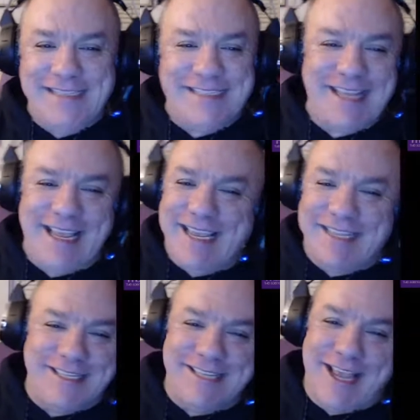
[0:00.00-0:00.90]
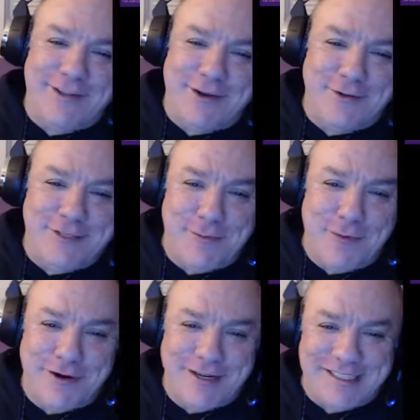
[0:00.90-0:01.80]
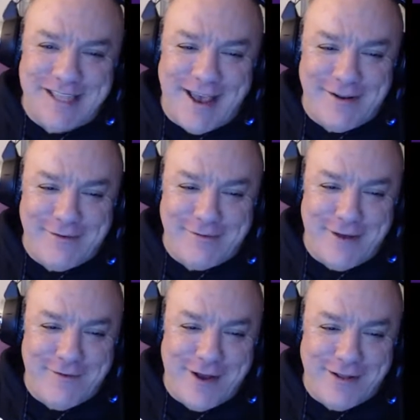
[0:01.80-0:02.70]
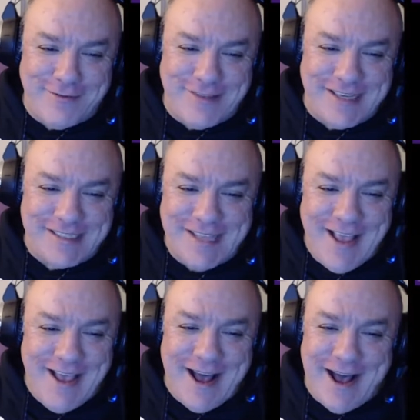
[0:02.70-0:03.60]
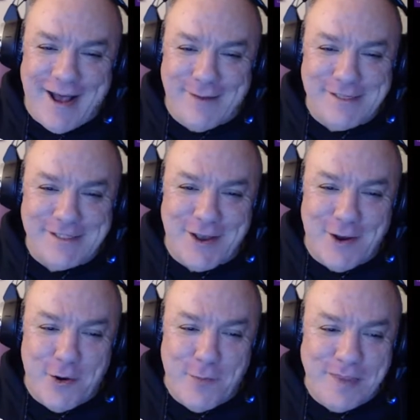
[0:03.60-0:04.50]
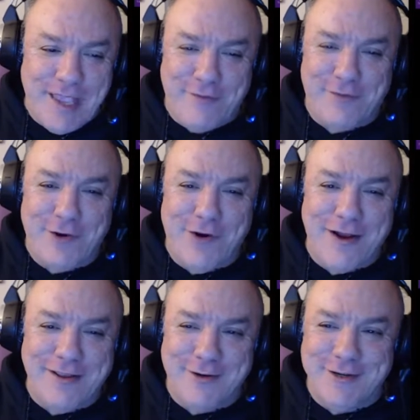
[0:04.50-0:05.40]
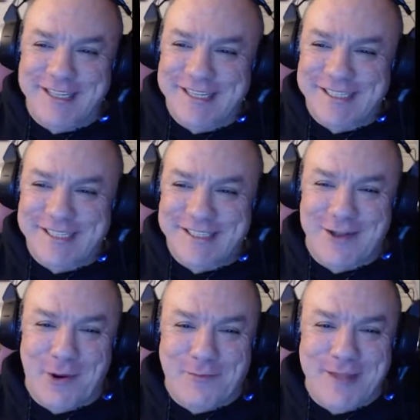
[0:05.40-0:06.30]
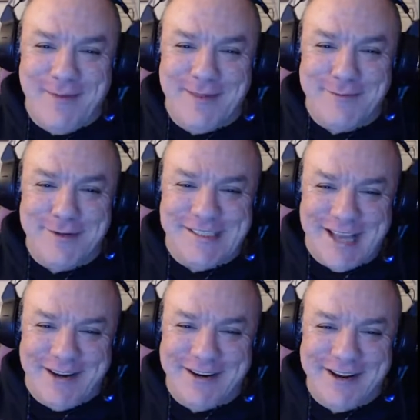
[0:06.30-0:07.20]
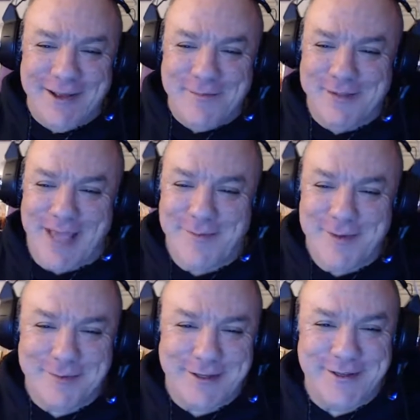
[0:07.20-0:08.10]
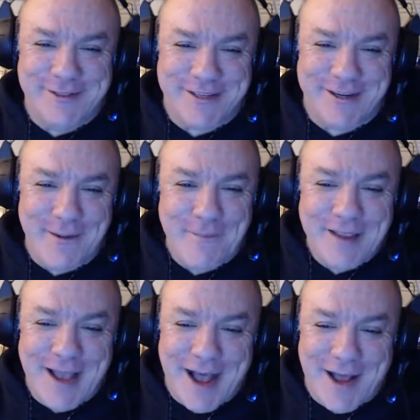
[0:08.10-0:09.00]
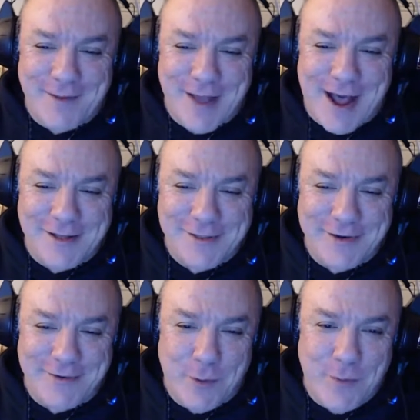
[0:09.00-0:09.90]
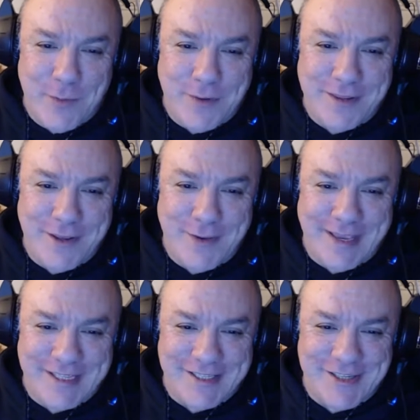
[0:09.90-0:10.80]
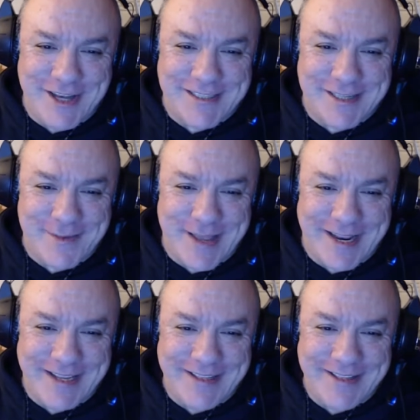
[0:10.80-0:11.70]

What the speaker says: stink at the technical support side of all of this. So if there are little glitches, don't blame the presenter, blame the producer. Andrea will be with you in just a minute.